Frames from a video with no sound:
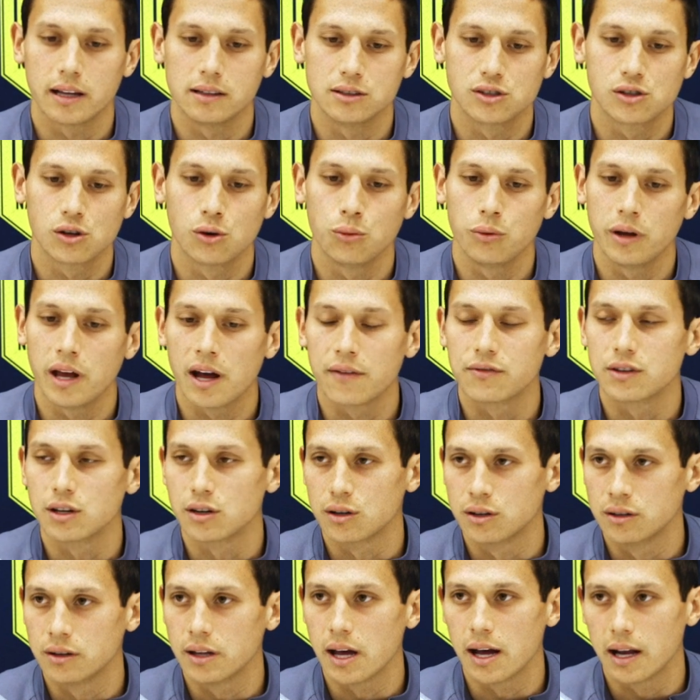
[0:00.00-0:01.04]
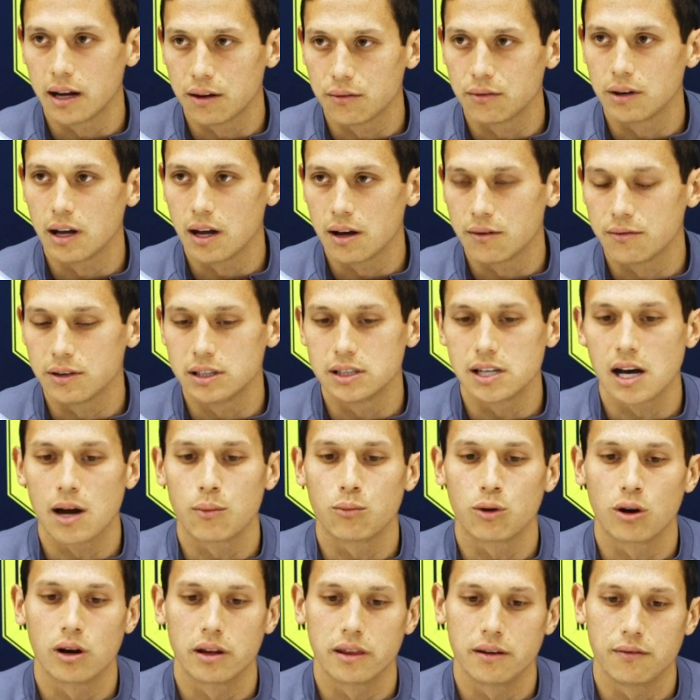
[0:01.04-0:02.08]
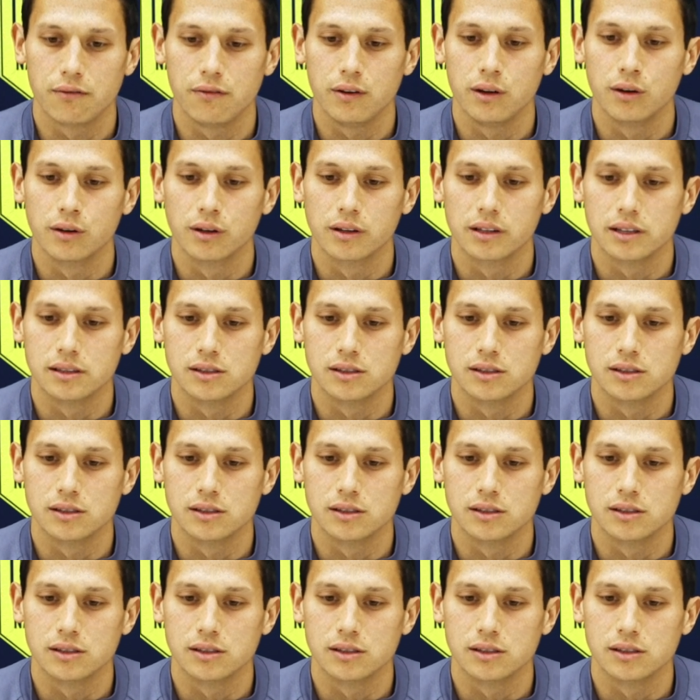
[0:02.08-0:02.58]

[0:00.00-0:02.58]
And so we have to earn that every time we're on the field.